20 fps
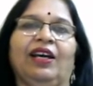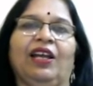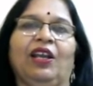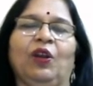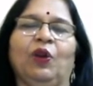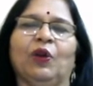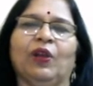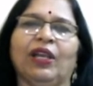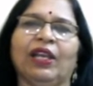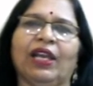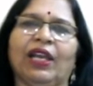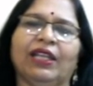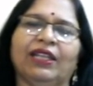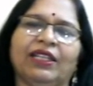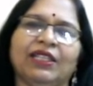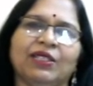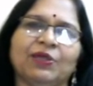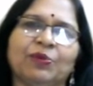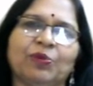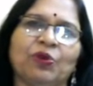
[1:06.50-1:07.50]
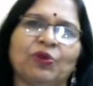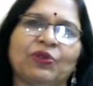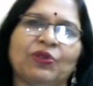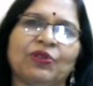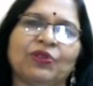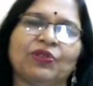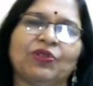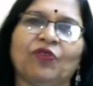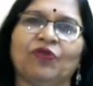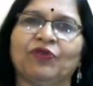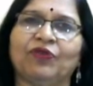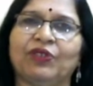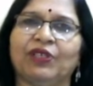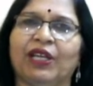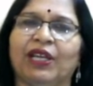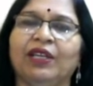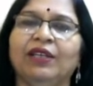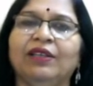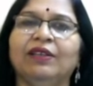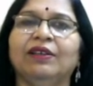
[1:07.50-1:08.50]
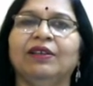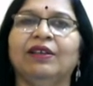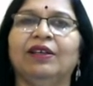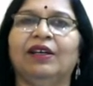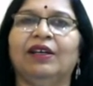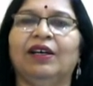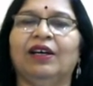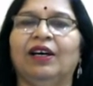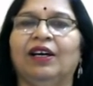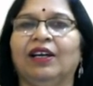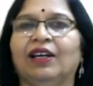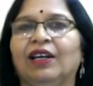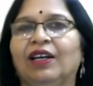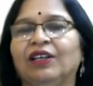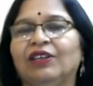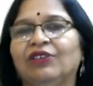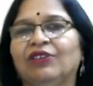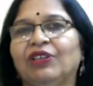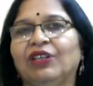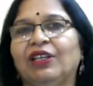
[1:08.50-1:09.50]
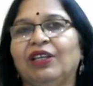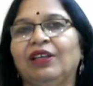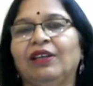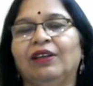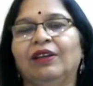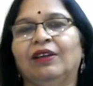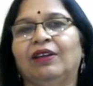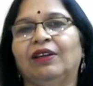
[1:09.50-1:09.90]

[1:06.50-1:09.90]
Looking at this process of trade, a country